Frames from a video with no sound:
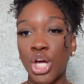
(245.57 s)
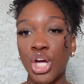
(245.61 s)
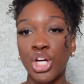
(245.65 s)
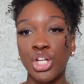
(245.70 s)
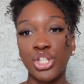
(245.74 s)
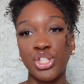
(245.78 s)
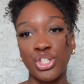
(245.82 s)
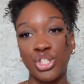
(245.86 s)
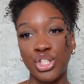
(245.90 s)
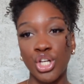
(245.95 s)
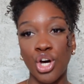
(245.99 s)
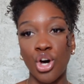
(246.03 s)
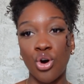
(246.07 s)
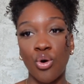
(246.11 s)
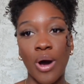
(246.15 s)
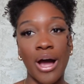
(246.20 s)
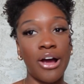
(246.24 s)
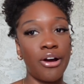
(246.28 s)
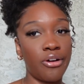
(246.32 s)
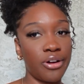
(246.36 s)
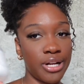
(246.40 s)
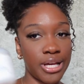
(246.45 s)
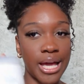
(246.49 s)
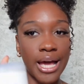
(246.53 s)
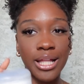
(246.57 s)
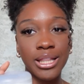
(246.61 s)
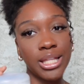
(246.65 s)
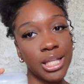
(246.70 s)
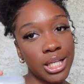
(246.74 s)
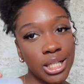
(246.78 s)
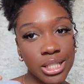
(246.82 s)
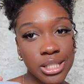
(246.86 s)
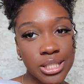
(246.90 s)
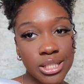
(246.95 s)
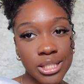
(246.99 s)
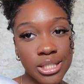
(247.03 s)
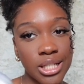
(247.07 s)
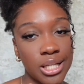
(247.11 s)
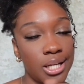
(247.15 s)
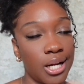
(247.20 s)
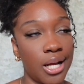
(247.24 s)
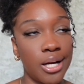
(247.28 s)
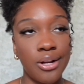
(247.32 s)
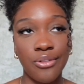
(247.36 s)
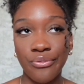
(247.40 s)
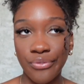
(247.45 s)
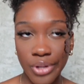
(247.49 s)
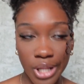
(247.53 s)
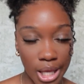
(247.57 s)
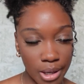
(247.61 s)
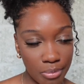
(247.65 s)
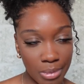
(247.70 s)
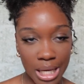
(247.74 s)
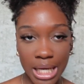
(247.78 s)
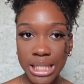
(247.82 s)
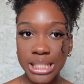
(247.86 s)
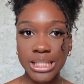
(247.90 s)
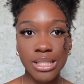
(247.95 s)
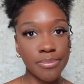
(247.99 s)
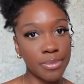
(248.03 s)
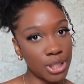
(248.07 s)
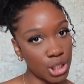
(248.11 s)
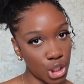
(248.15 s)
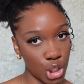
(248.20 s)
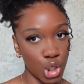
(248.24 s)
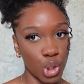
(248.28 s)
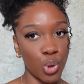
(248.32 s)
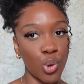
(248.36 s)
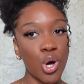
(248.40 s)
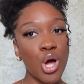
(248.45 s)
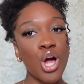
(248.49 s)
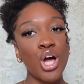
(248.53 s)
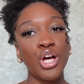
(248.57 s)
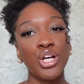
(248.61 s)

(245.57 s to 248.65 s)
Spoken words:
So I already had this and I didn't feel like buying something new.